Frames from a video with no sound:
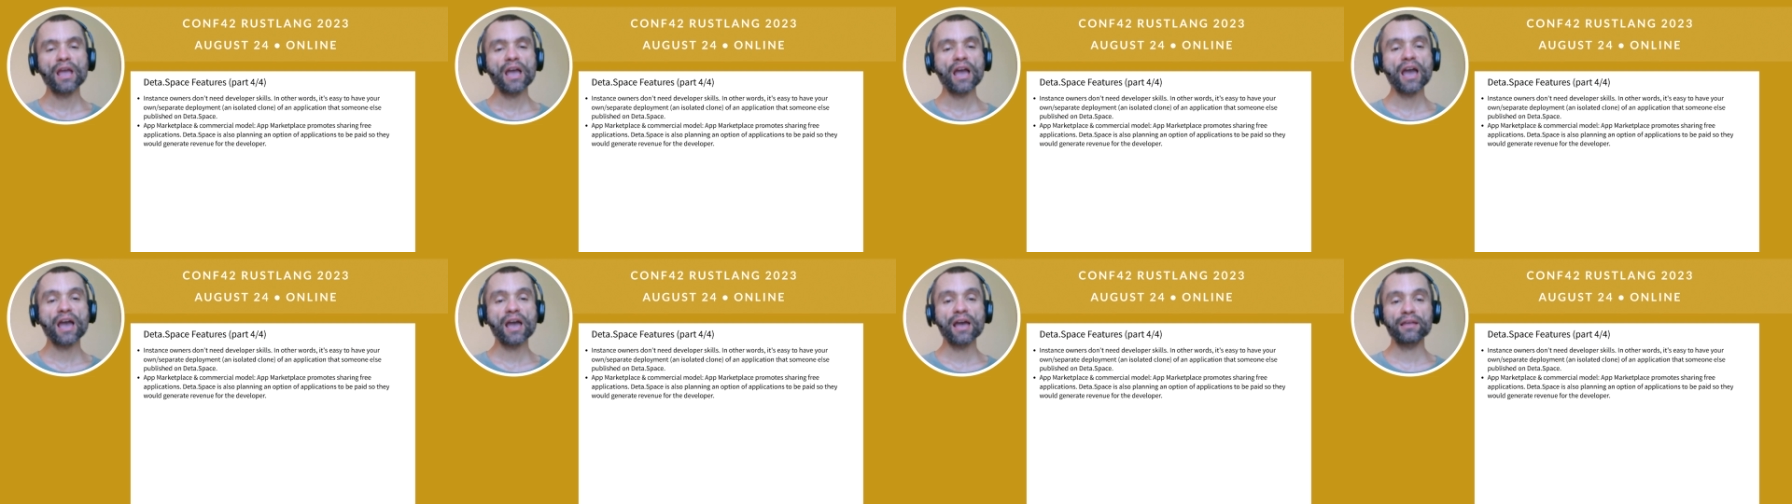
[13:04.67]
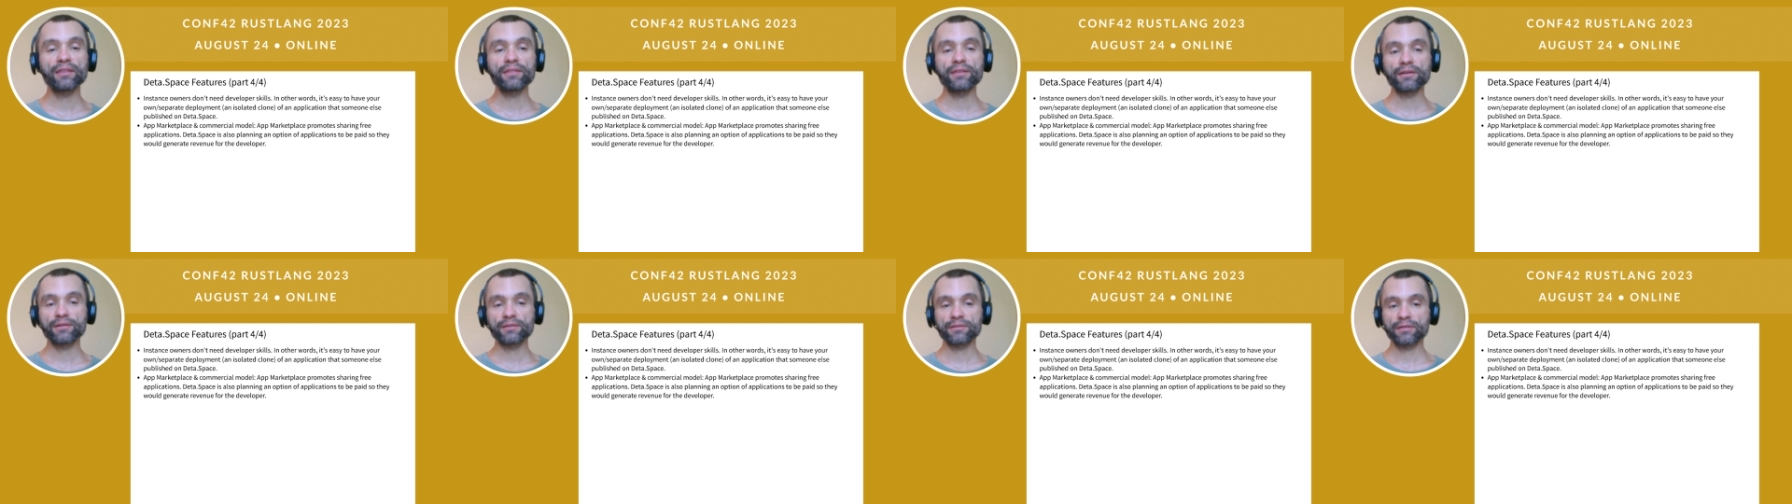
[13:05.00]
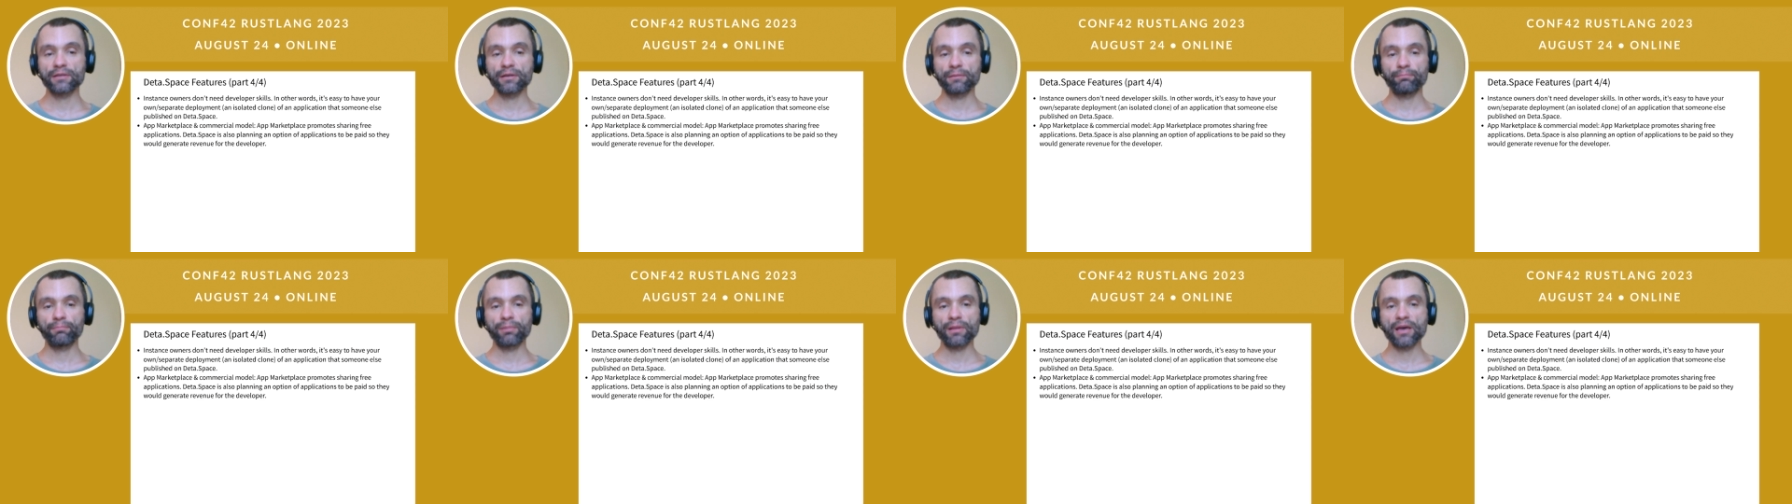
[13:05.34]
And there's
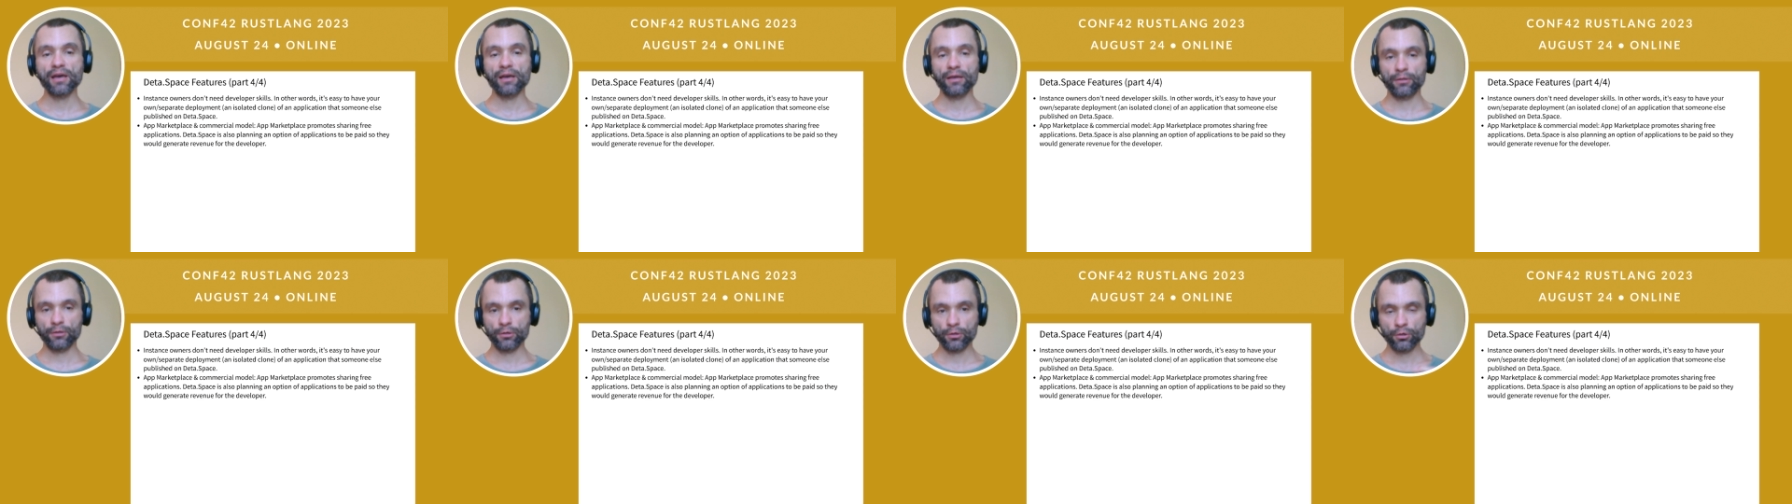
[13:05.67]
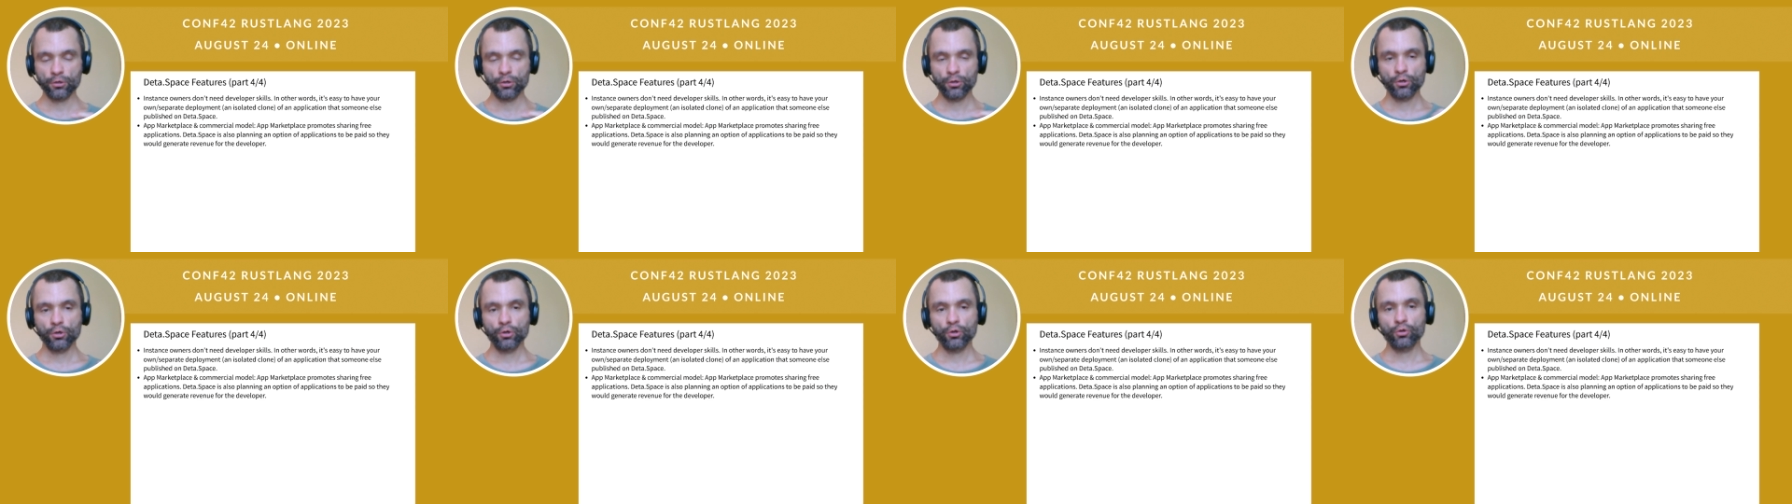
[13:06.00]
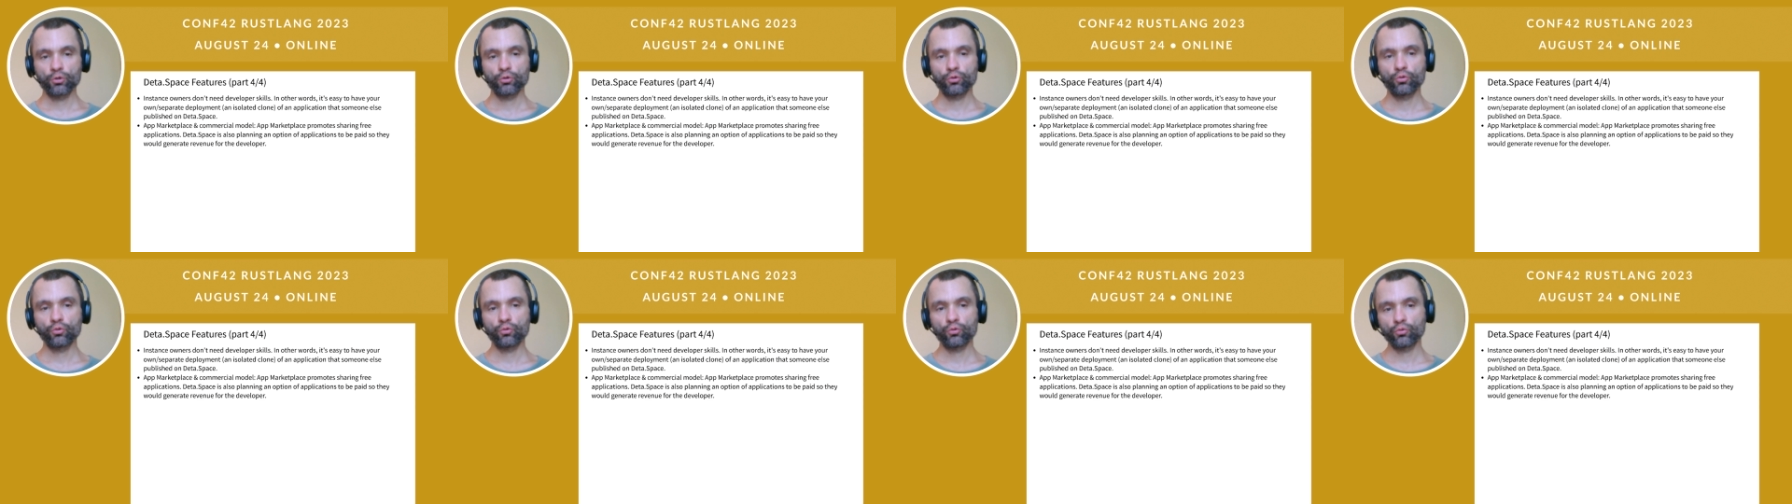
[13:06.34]
a plan
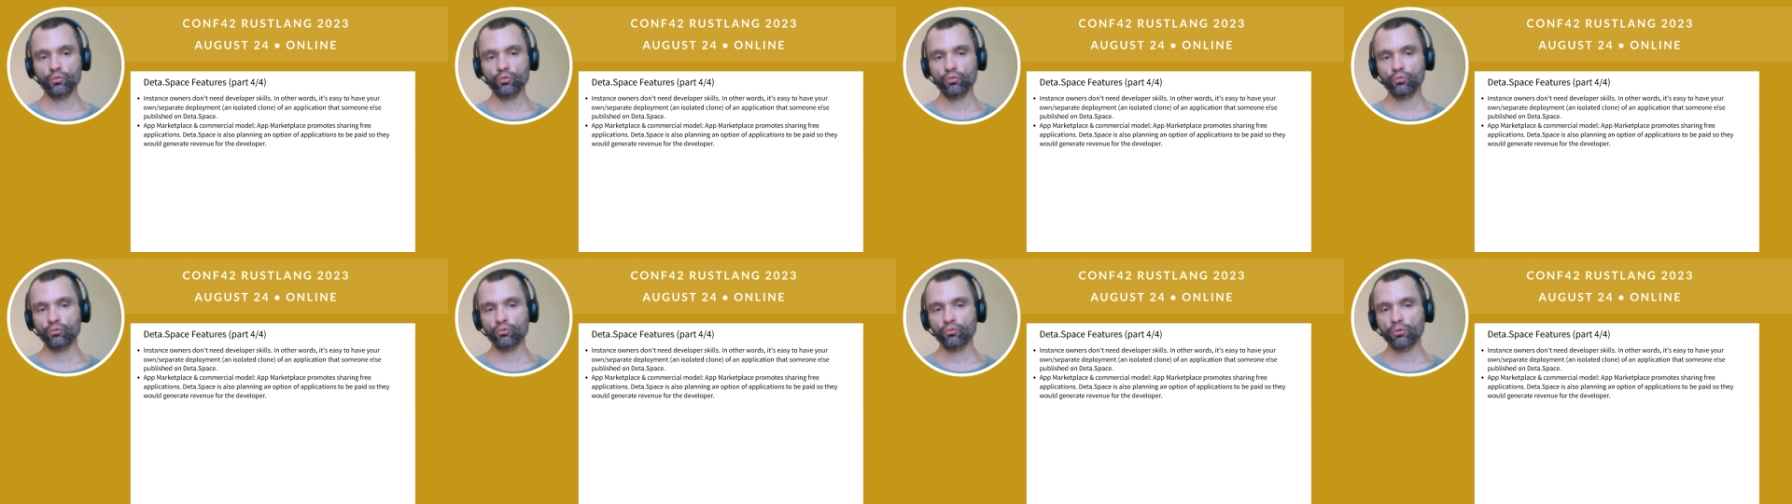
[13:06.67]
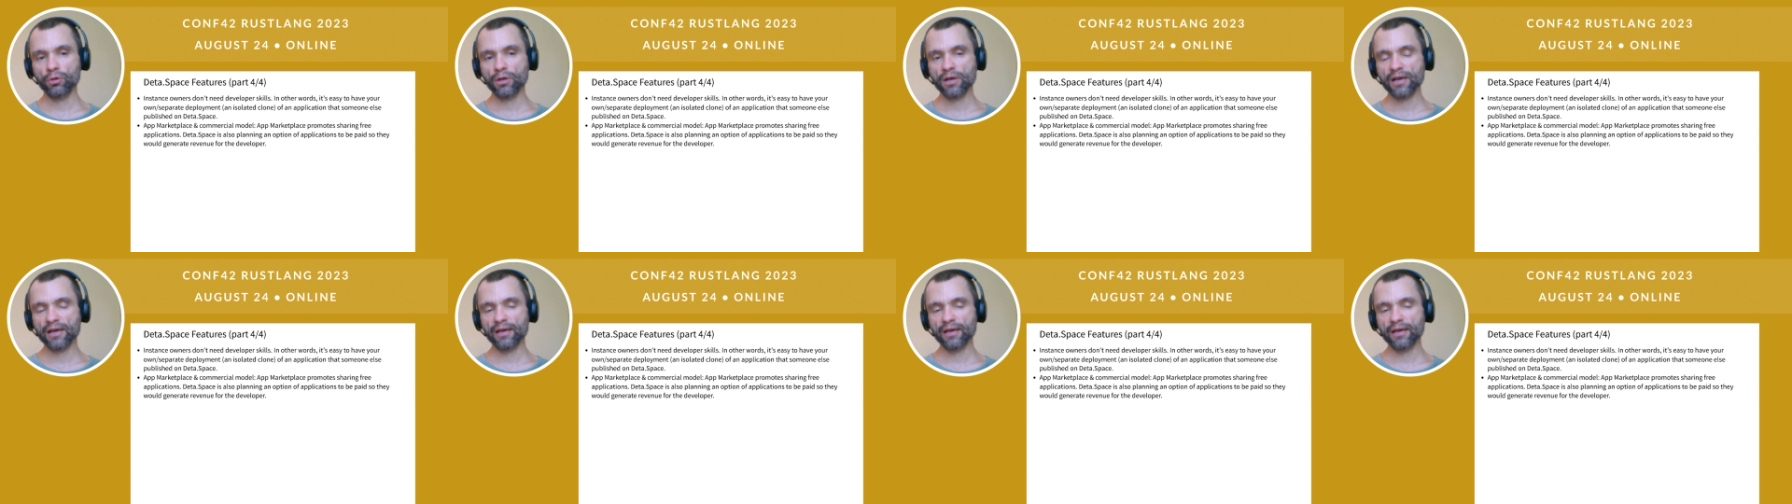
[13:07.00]
to